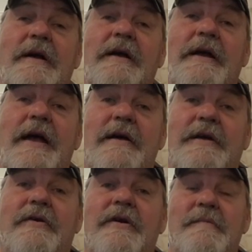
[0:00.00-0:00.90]
Yeah,
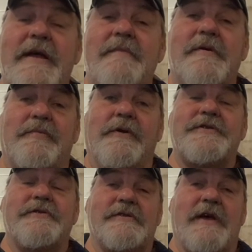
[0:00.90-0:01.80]
you know it may have been
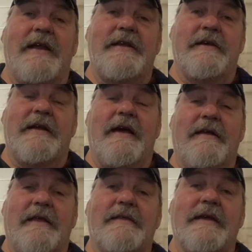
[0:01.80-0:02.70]
Pritchard's idea now
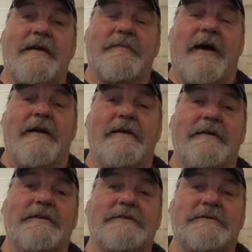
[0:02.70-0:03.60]
that I think about it.
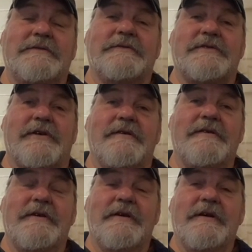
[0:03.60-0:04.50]
Mm. So,
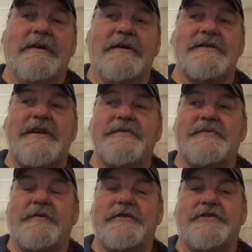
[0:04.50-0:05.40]
because he was
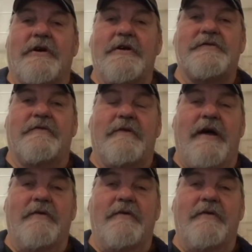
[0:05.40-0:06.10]
put in charge of it right